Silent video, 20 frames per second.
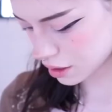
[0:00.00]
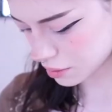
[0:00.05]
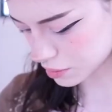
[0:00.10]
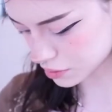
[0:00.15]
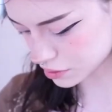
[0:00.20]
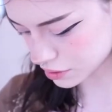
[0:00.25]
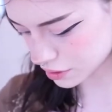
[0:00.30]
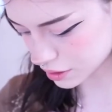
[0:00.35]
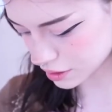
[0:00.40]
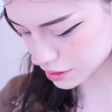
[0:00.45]
I'm
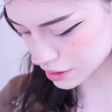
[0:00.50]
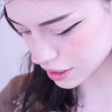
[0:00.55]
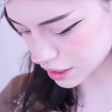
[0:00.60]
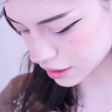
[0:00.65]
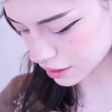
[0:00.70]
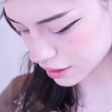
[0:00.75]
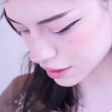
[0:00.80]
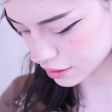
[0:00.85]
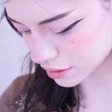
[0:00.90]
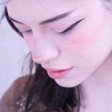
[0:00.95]
also gonna
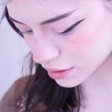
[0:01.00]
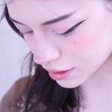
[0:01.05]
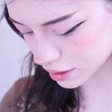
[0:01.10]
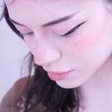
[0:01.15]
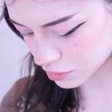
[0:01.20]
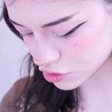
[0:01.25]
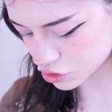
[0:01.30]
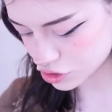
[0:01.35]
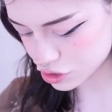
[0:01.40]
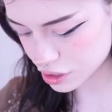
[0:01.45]
take that
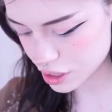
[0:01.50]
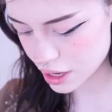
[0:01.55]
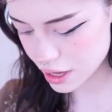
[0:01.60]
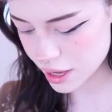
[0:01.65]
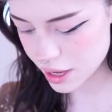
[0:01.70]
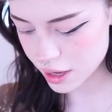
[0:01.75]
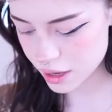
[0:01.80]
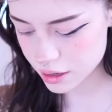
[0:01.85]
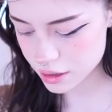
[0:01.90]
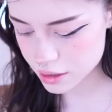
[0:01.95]
same
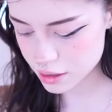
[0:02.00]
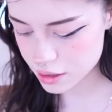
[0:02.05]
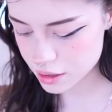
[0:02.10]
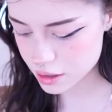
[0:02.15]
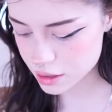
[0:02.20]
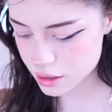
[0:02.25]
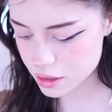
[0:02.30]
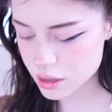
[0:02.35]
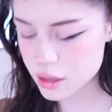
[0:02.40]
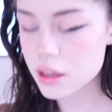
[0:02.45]
shade
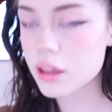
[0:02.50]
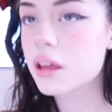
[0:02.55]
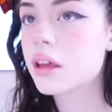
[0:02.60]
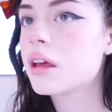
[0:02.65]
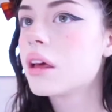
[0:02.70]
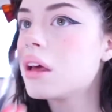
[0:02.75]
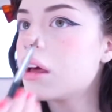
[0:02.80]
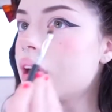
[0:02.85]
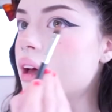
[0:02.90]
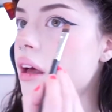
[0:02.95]

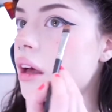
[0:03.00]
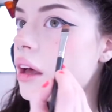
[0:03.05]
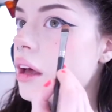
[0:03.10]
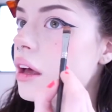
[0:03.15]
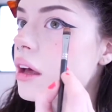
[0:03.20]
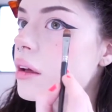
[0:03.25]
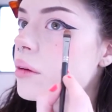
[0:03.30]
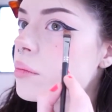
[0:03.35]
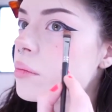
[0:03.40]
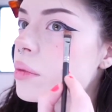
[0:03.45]

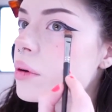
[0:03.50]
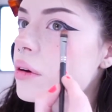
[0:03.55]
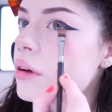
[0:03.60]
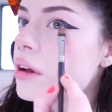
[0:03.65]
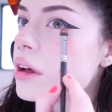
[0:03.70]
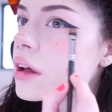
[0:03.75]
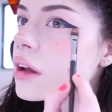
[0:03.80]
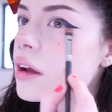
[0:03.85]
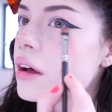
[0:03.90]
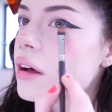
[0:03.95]
and put
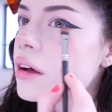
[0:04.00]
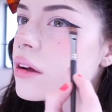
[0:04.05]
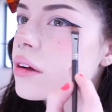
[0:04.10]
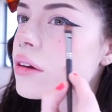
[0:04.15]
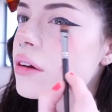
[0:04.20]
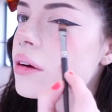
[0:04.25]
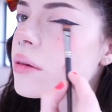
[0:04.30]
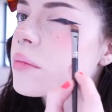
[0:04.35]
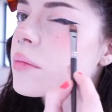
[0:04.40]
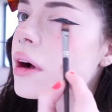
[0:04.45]
it
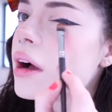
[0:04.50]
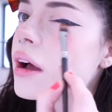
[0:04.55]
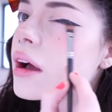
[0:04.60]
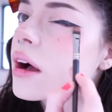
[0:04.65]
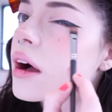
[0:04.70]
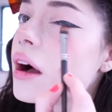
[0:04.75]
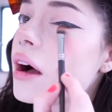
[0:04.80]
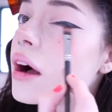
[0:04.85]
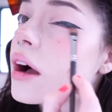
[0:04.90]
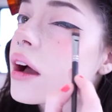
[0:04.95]
under my
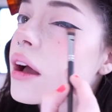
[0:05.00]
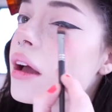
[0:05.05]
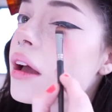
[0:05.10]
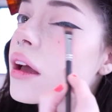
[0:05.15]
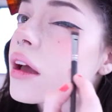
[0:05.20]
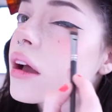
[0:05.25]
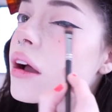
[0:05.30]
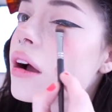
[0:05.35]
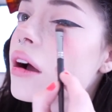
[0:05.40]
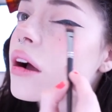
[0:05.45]
eye
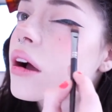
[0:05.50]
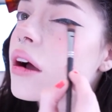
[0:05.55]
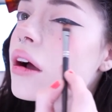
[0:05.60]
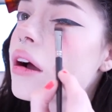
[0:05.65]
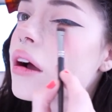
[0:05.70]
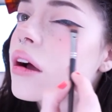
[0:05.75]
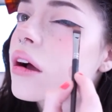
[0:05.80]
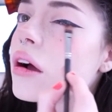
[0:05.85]
here.